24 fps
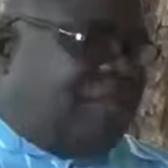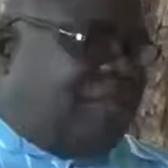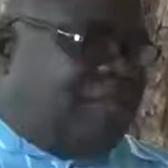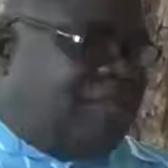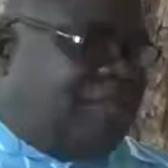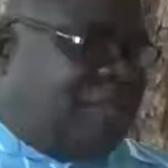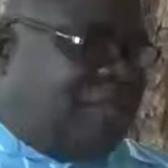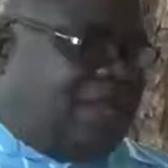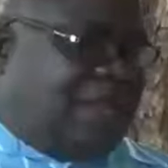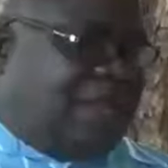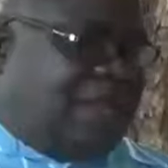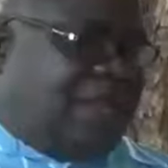
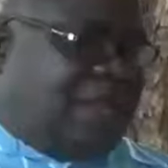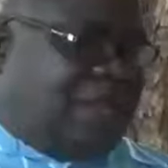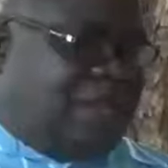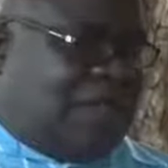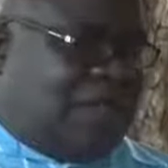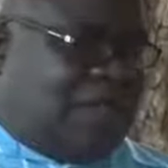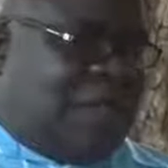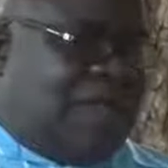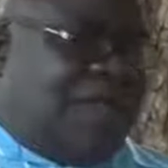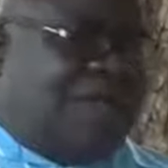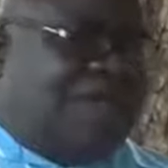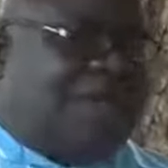cleaned up.
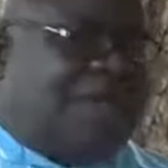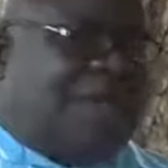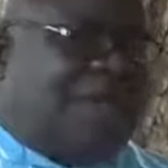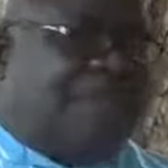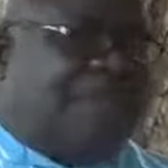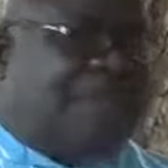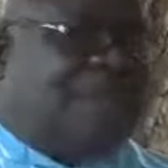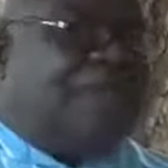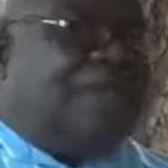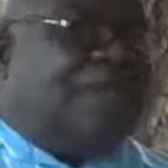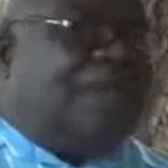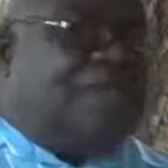He
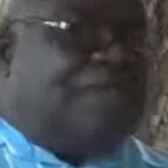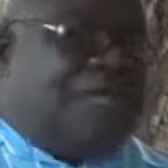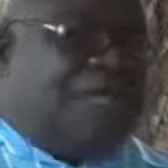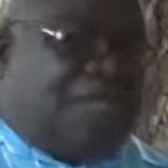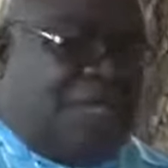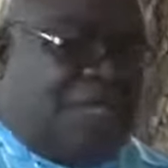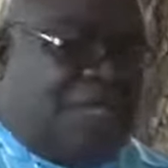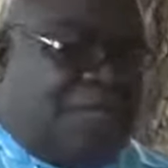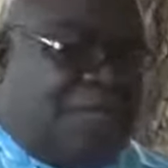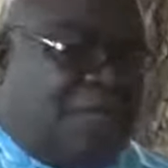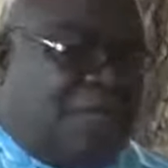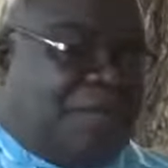looked at it